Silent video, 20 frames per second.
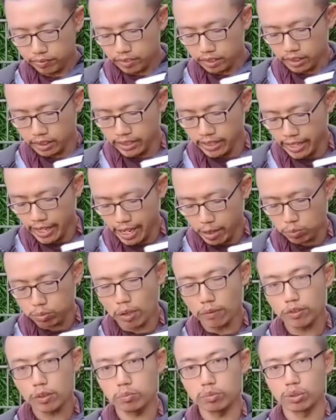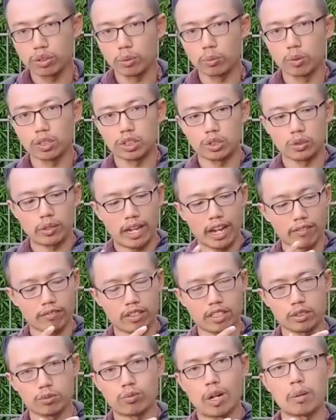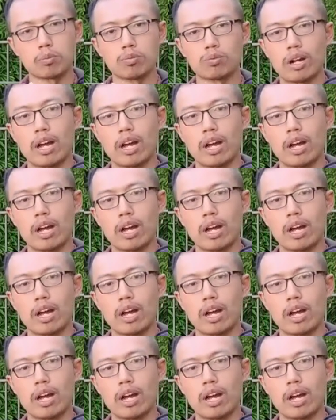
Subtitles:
And preferably, once you have this wrapped around